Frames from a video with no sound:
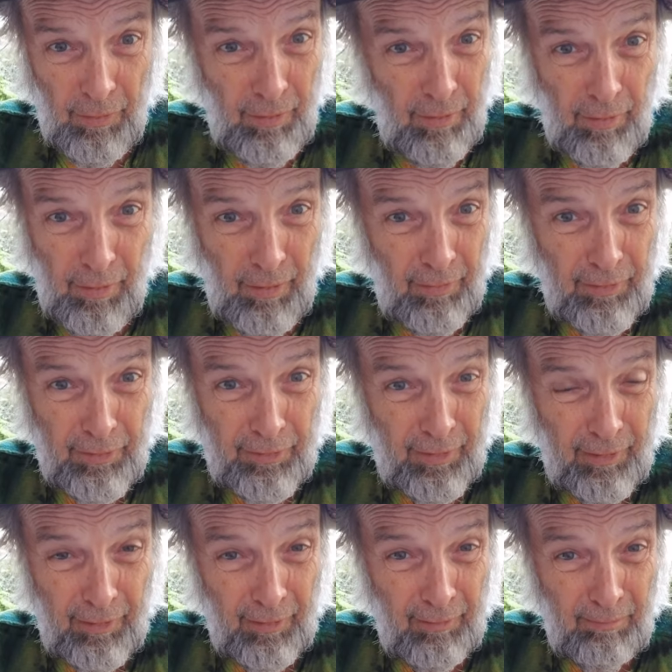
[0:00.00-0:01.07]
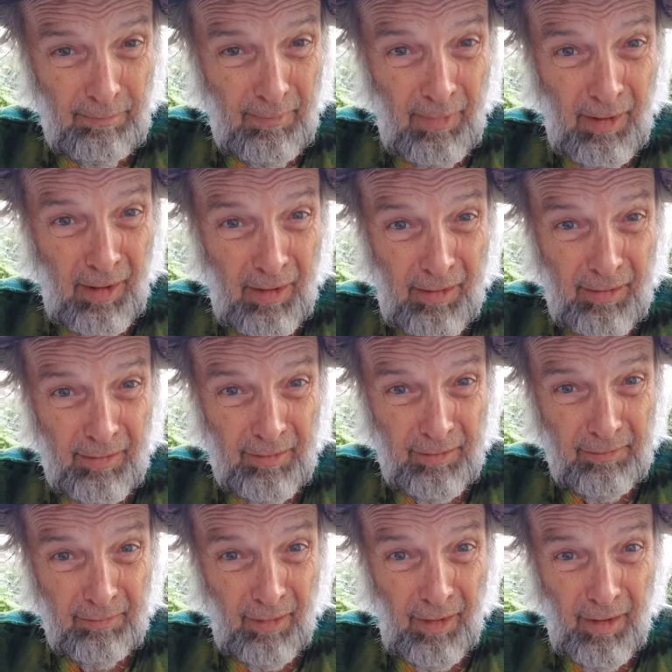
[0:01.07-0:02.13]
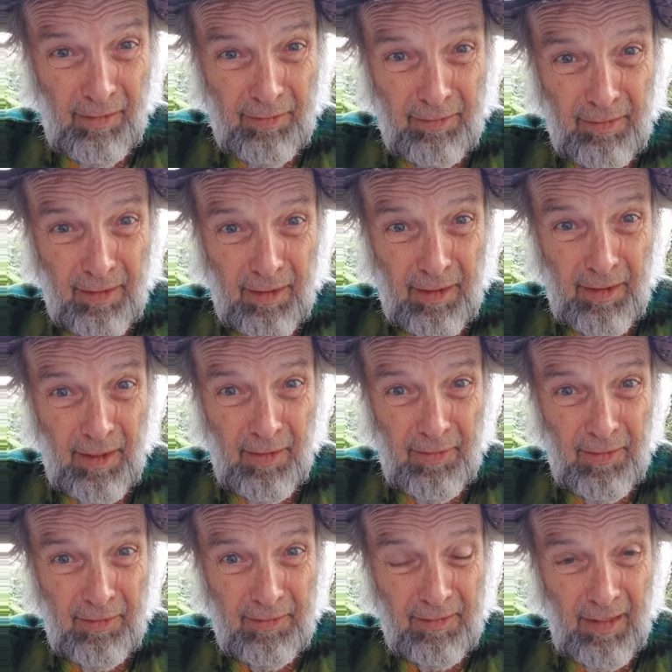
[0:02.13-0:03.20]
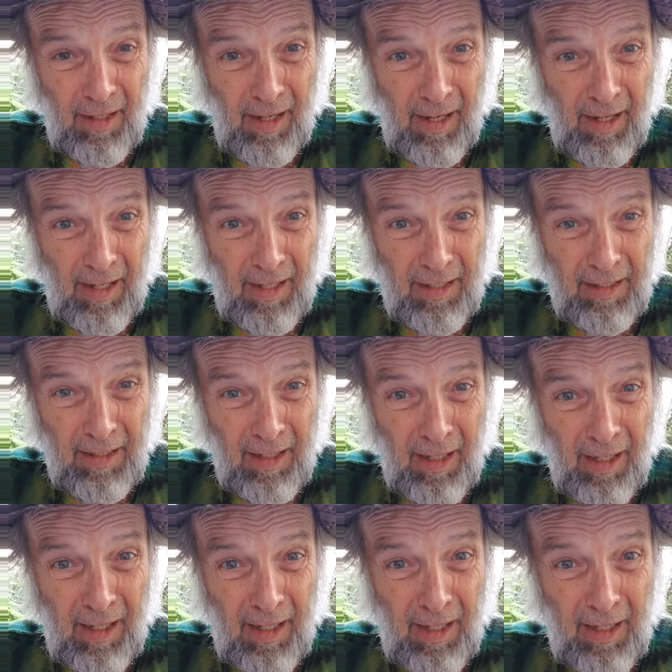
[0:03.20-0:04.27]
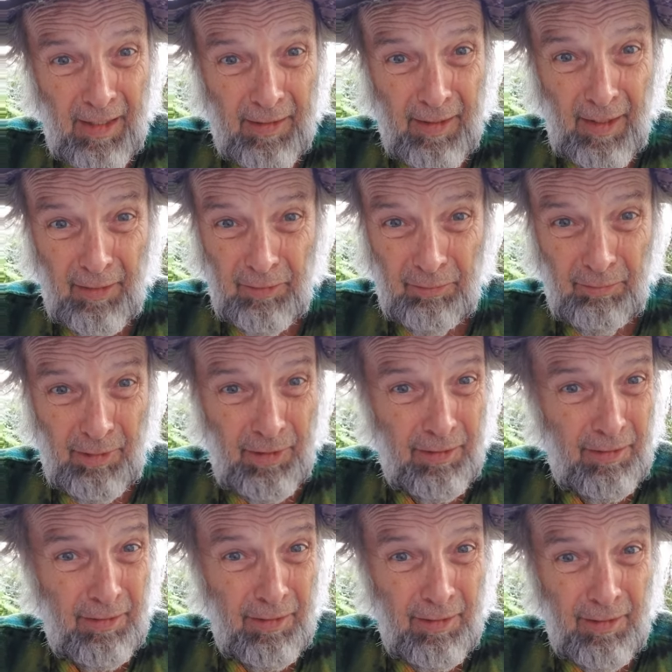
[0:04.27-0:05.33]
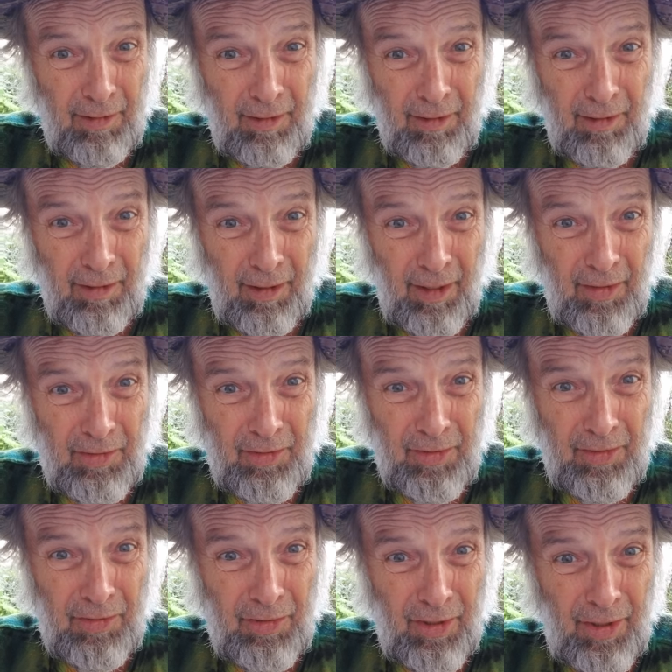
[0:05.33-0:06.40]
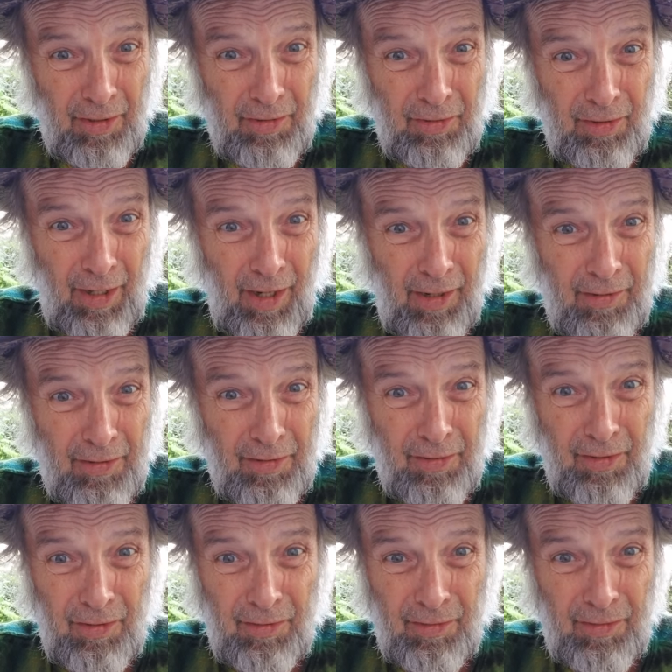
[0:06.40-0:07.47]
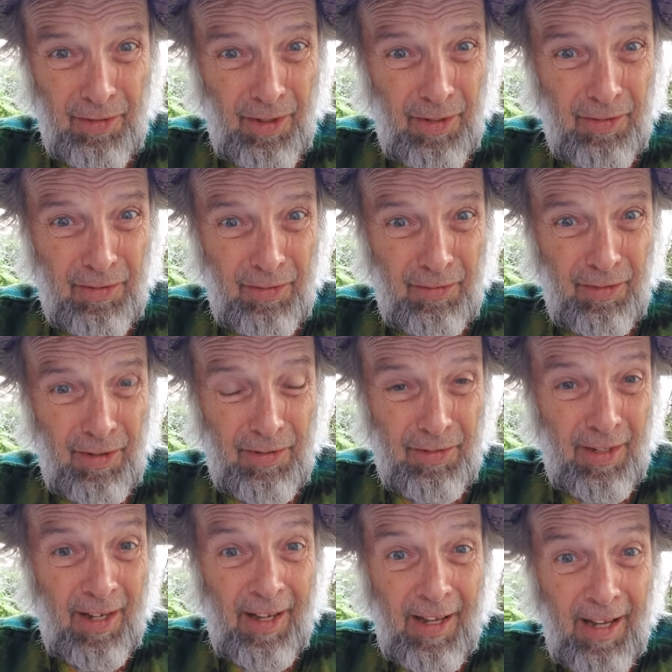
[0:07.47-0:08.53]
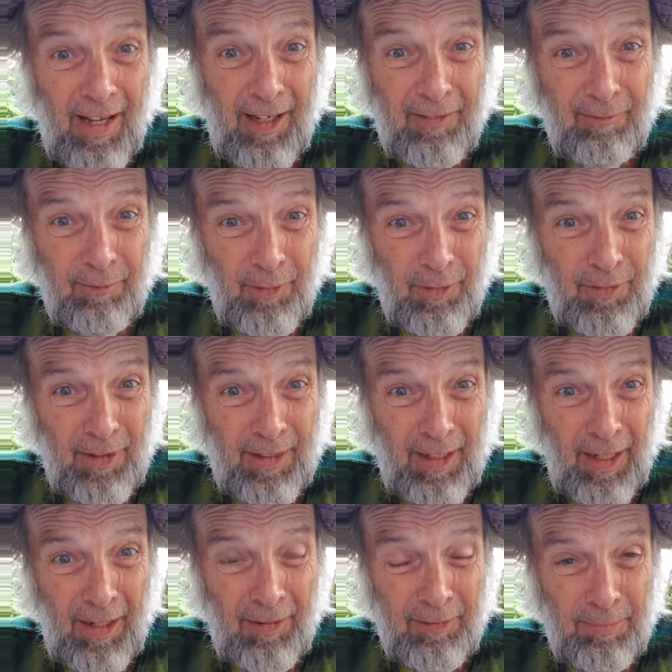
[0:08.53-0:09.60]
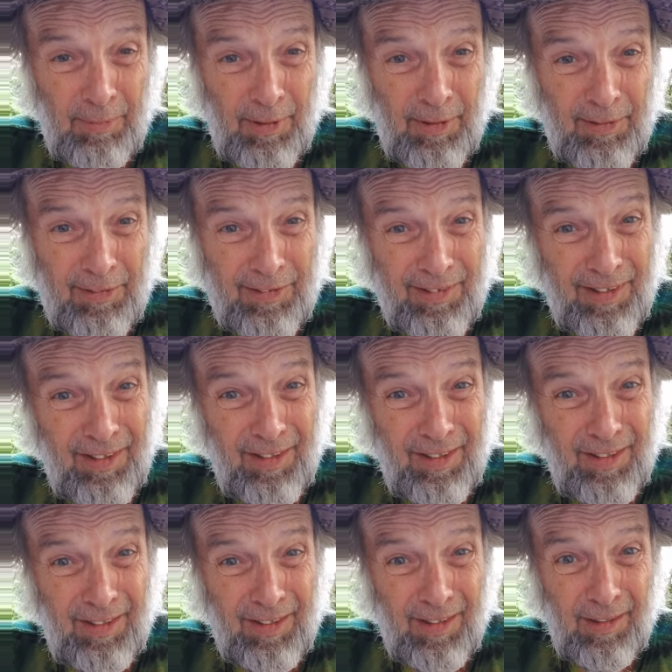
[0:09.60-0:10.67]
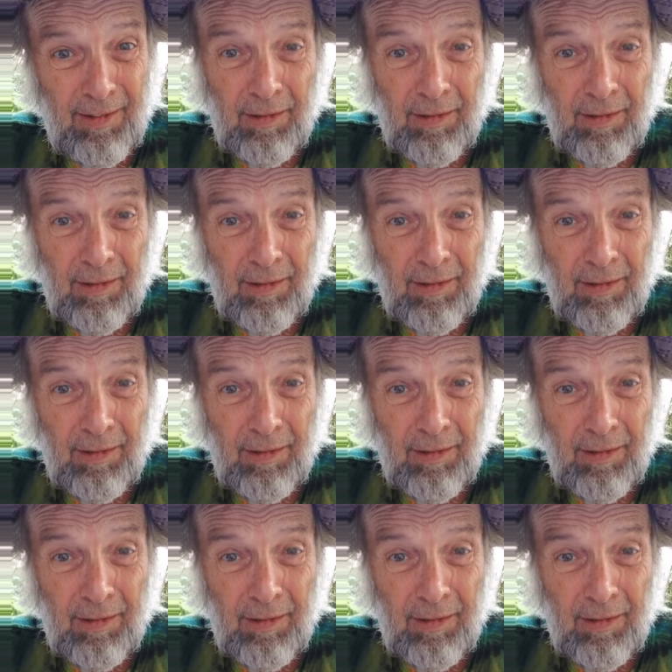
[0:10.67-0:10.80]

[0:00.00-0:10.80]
You know, just a little mud and straw sticking out the side. That's when Hashishan shouted to his entourage, Head for the Caspian Sea!